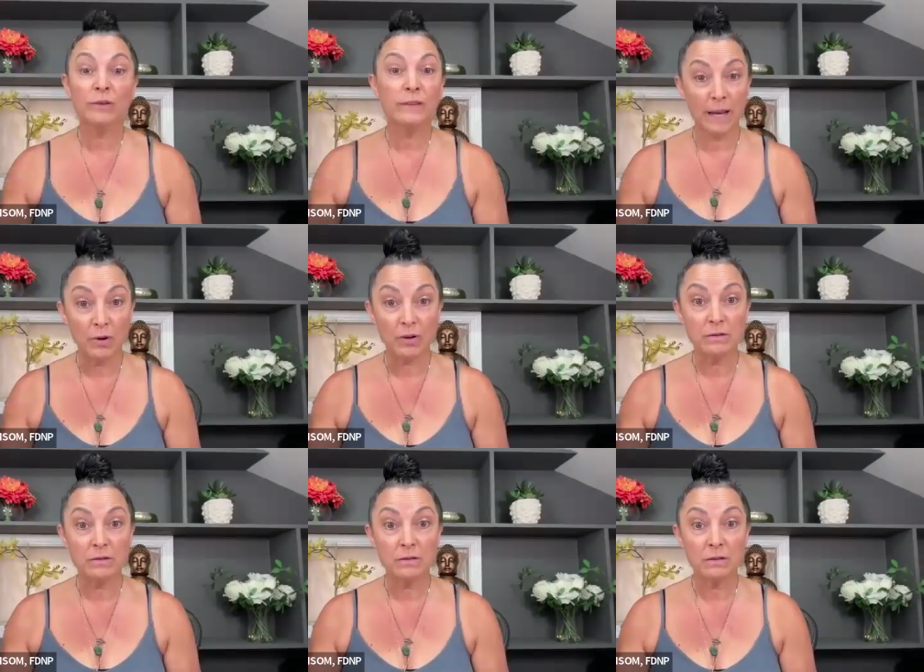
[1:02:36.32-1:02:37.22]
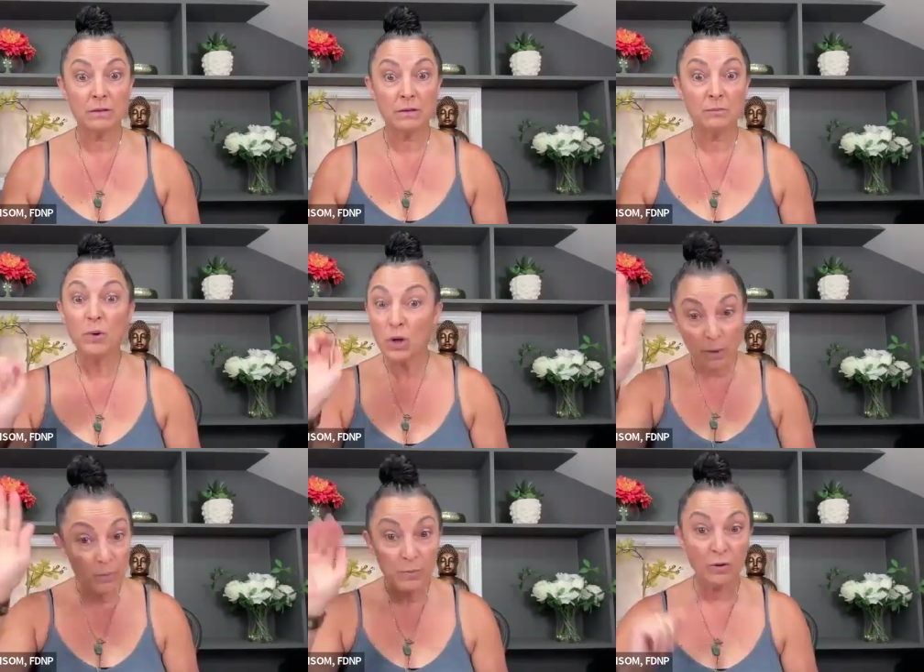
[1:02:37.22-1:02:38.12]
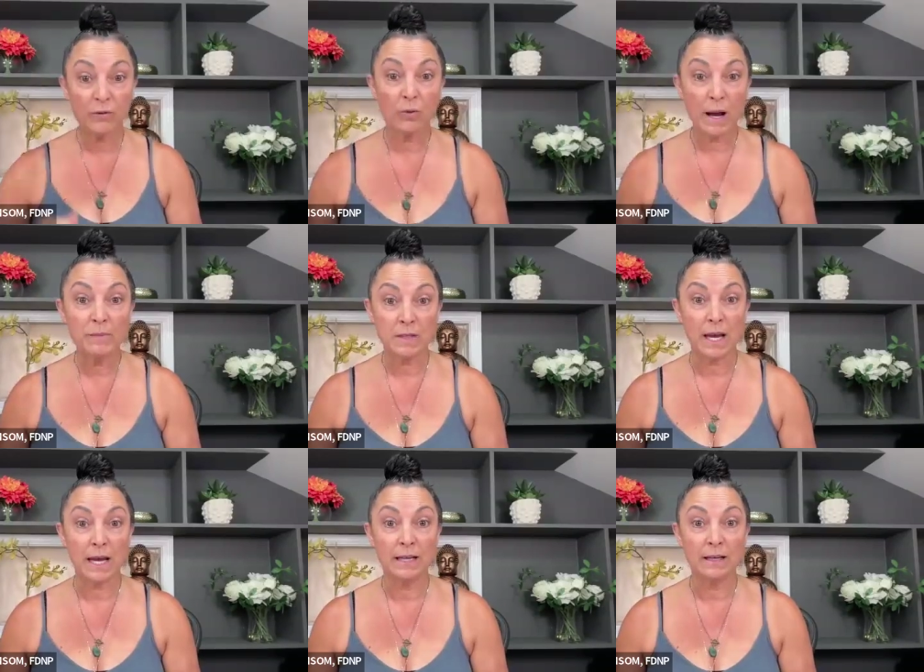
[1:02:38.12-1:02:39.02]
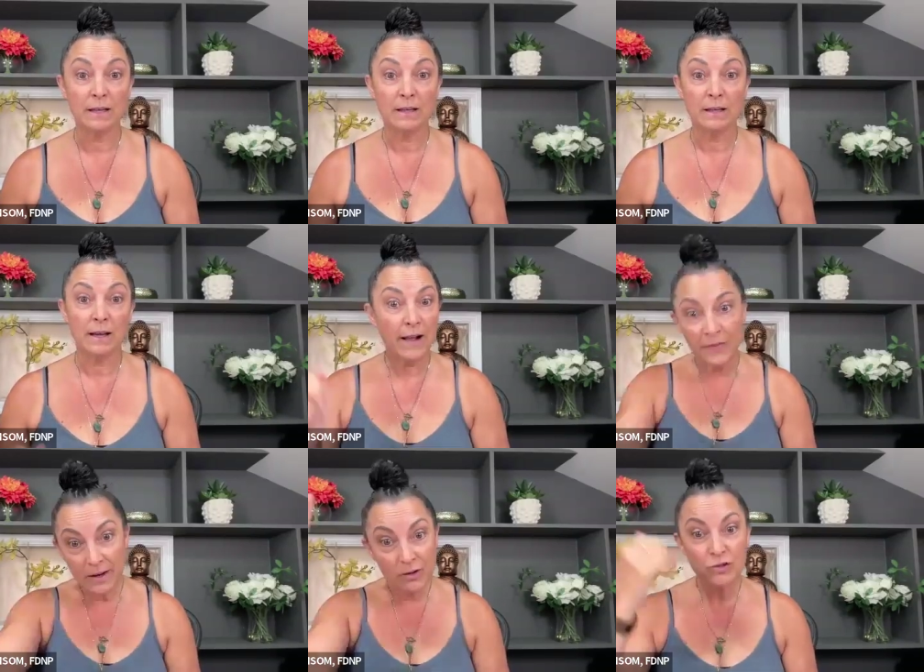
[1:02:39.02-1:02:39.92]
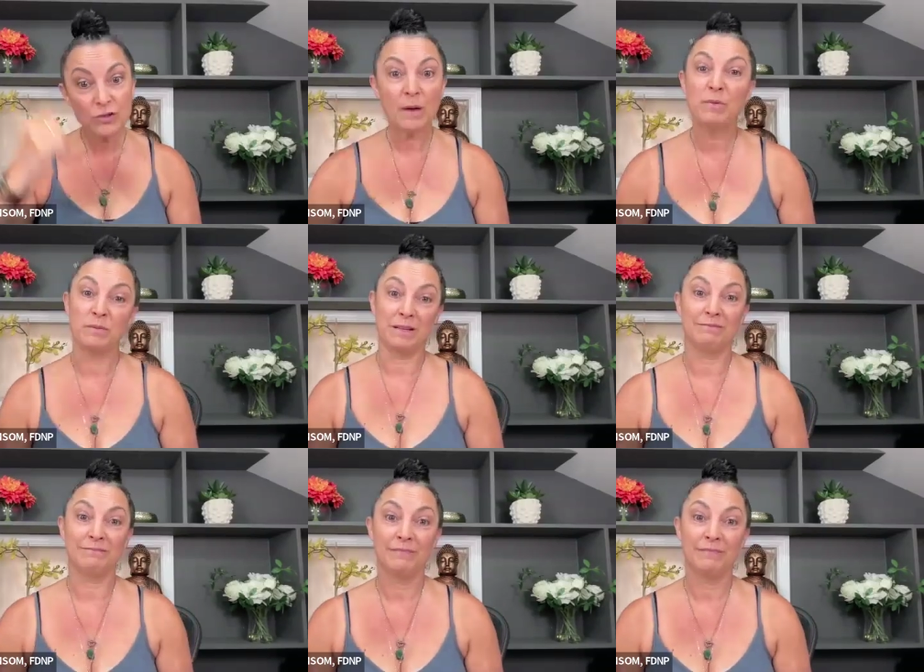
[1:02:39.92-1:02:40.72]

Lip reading: your own labels, put up a beautiful website, and there's your supplement.